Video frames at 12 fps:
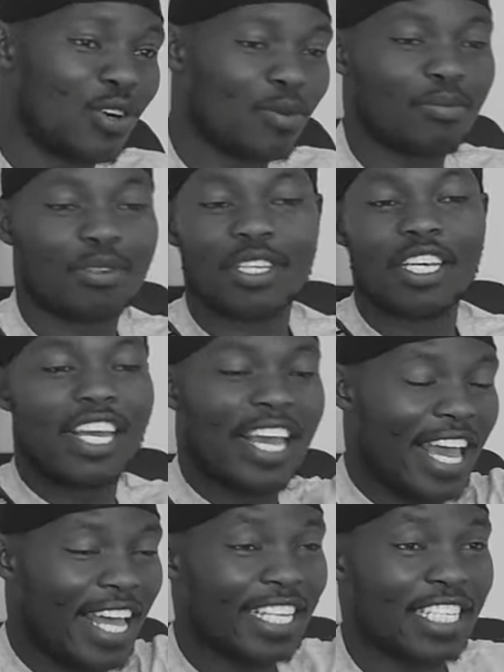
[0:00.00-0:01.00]
combi,
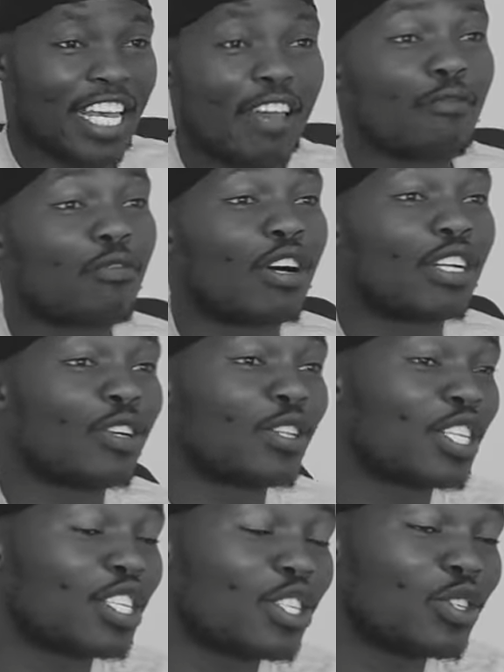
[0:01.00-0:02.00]
and everyone on
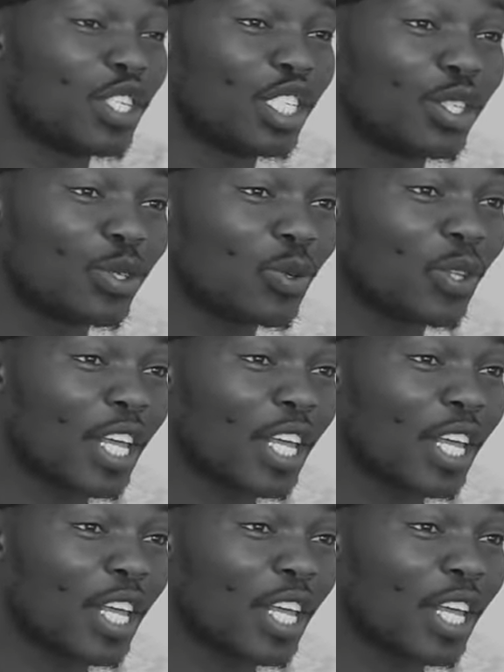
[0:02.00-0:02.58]
the street saw